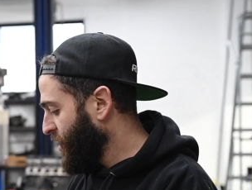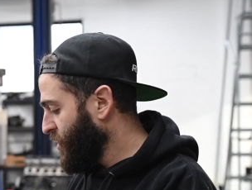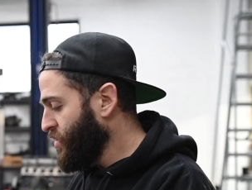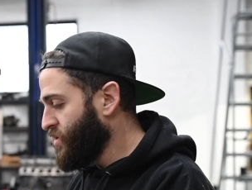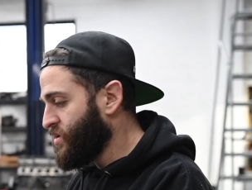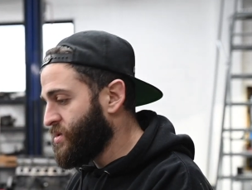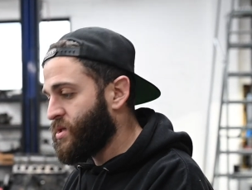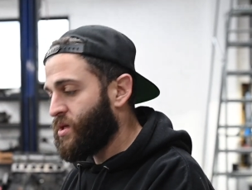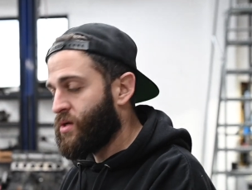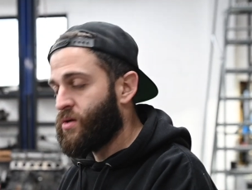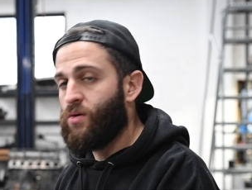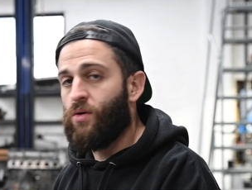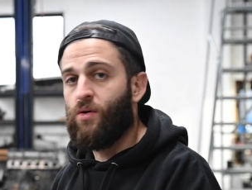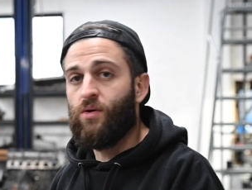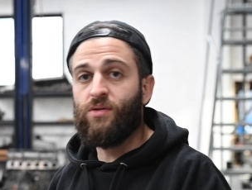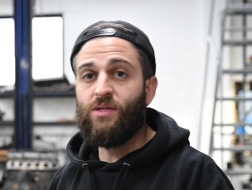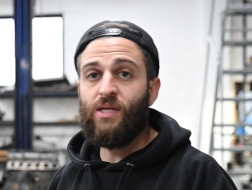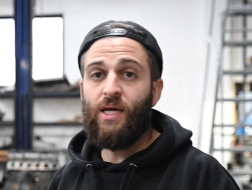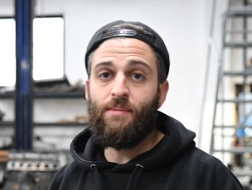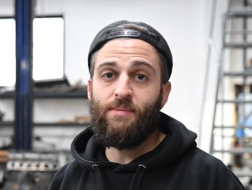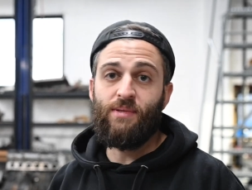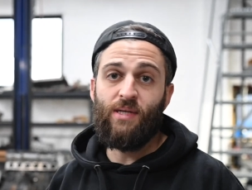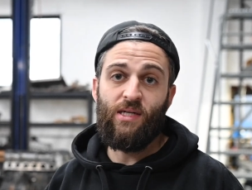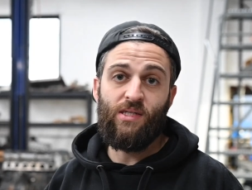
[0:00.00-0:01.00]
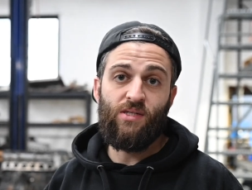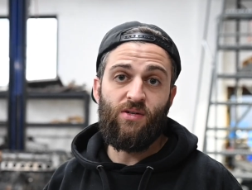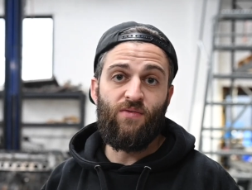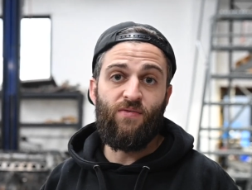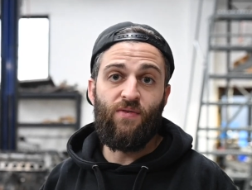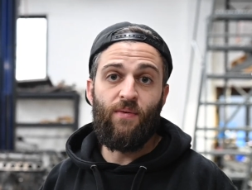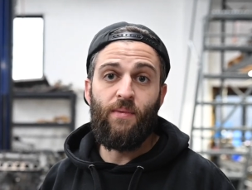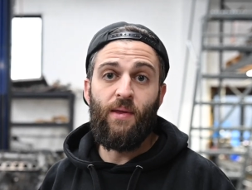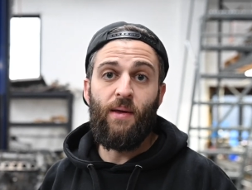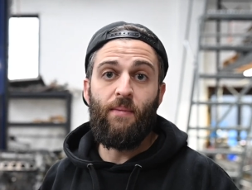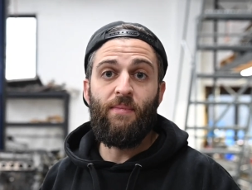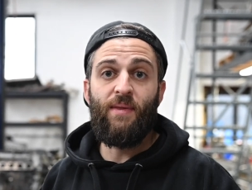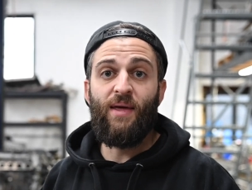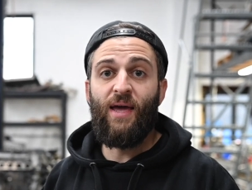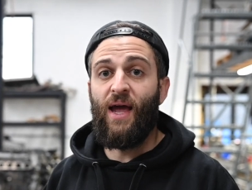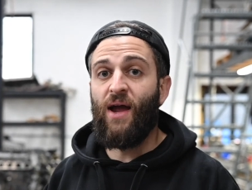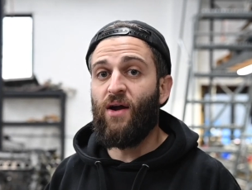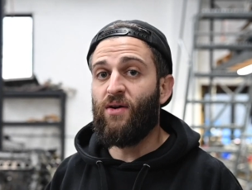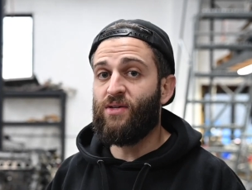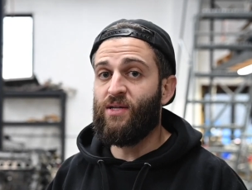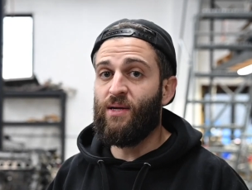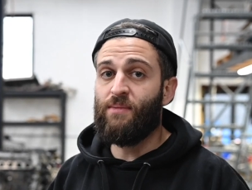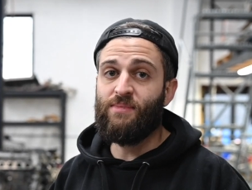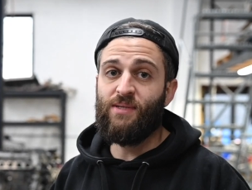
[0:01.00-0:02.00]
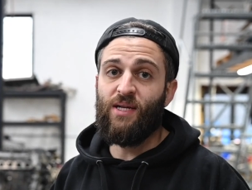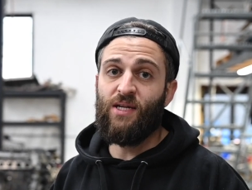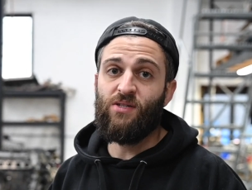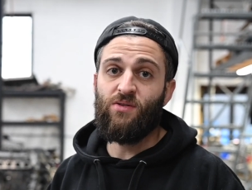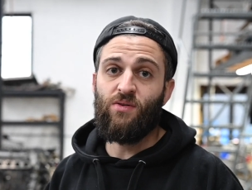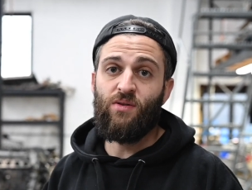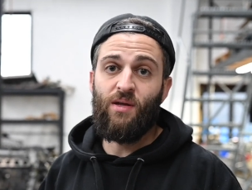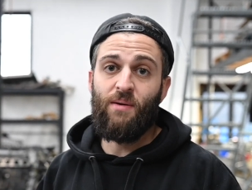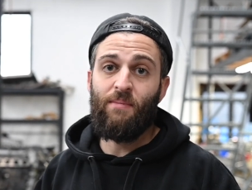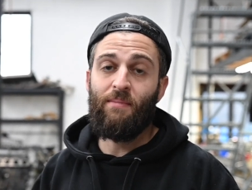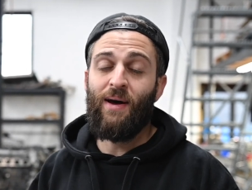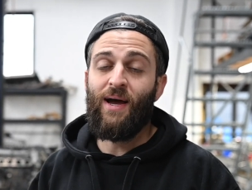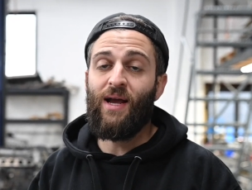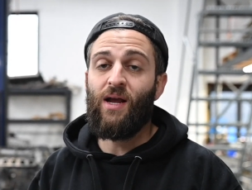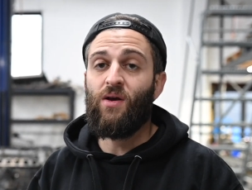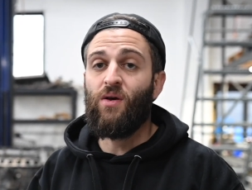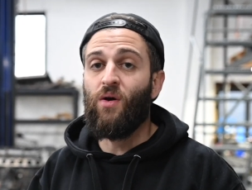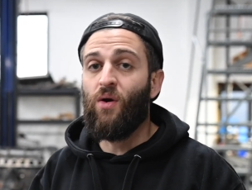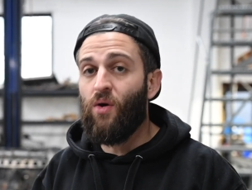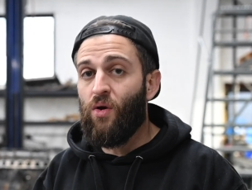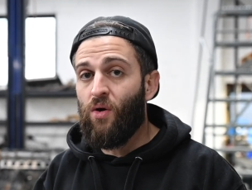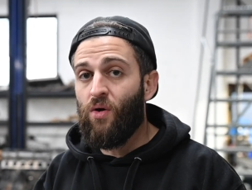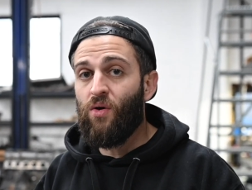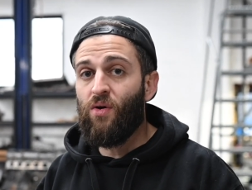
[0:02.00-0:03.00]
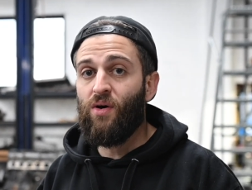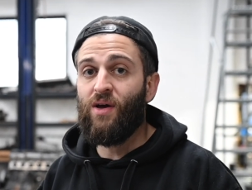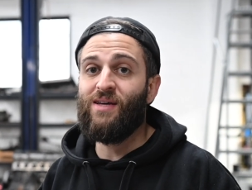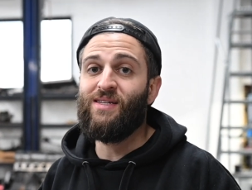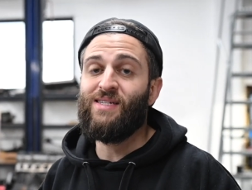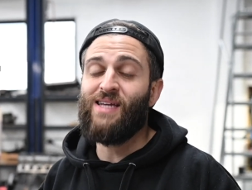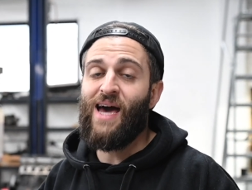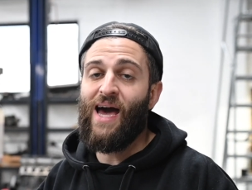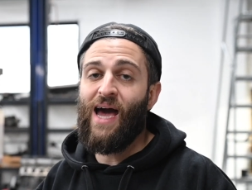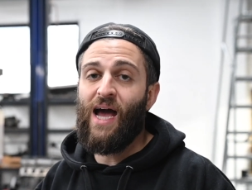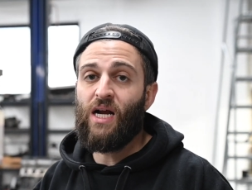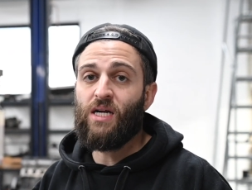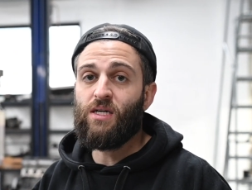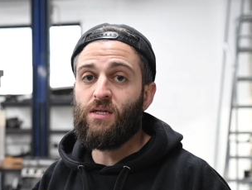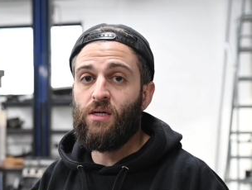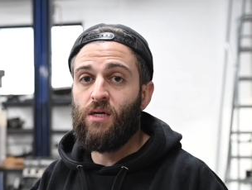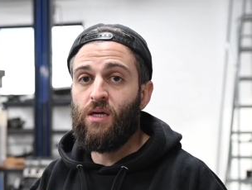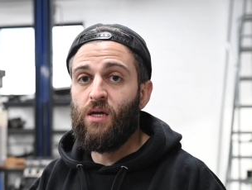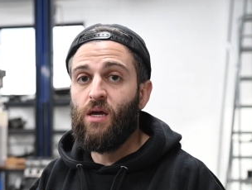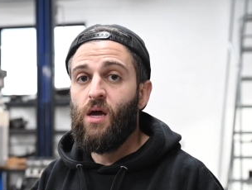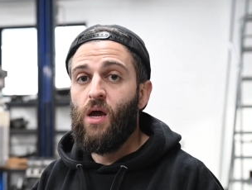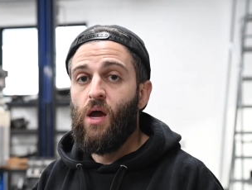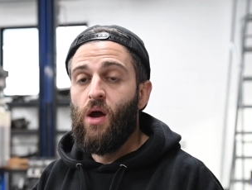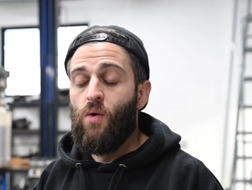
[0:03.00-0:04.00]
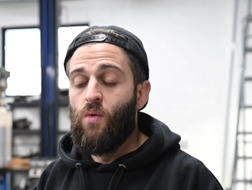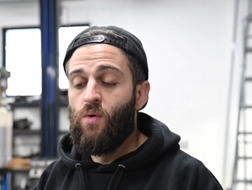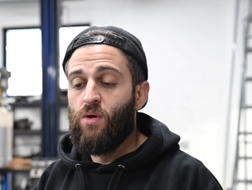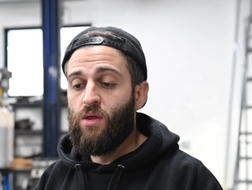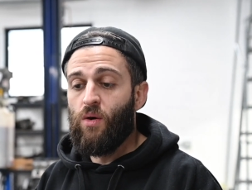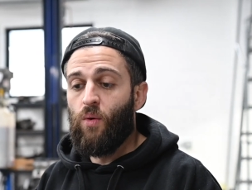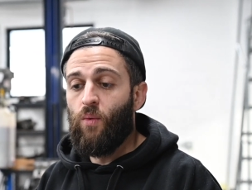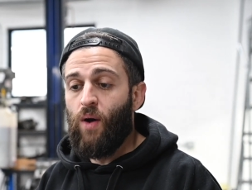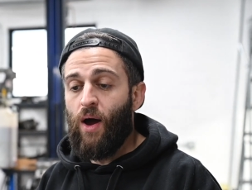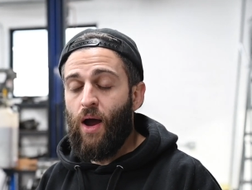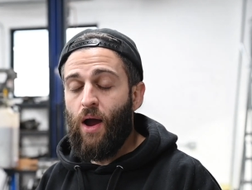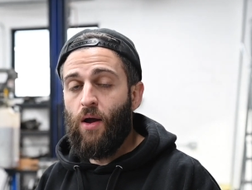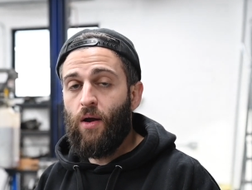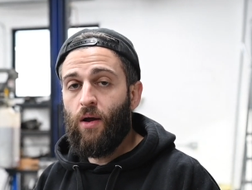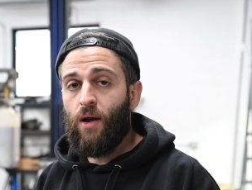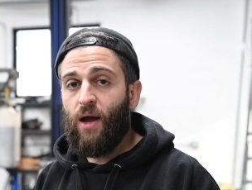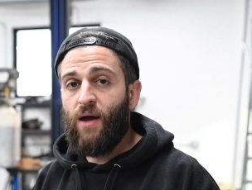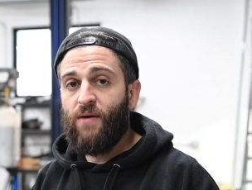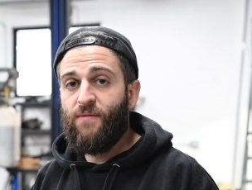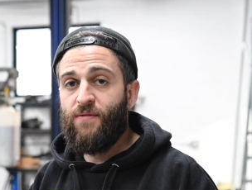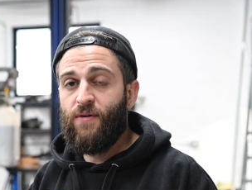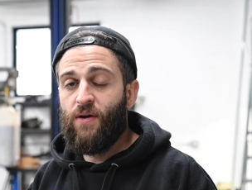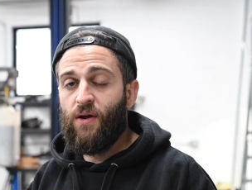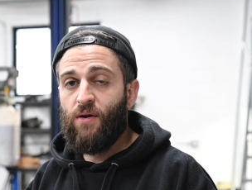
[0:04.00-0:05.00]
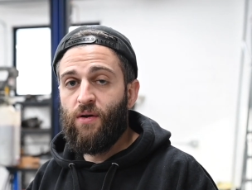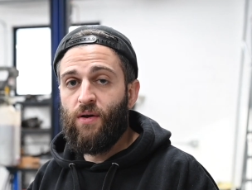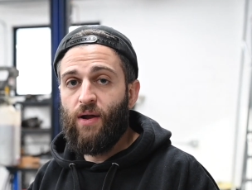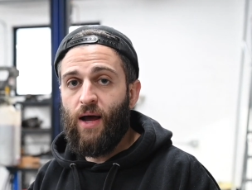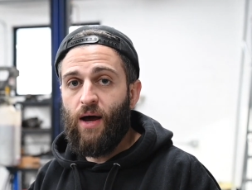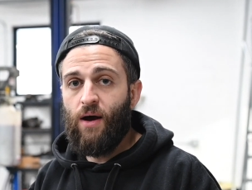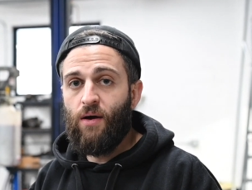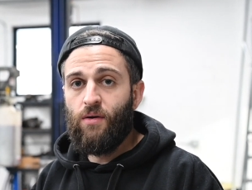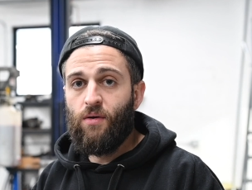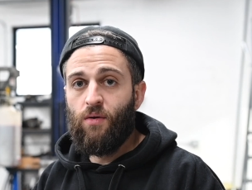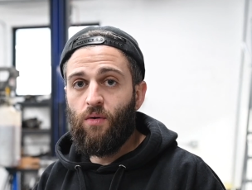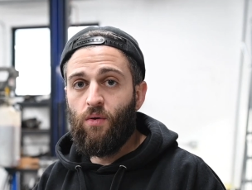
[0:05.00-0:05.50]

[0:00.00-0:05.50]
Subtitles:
use the coolant temp sensor from them, the air temp sensor from them. My goal is actually, with the wiring I figured out,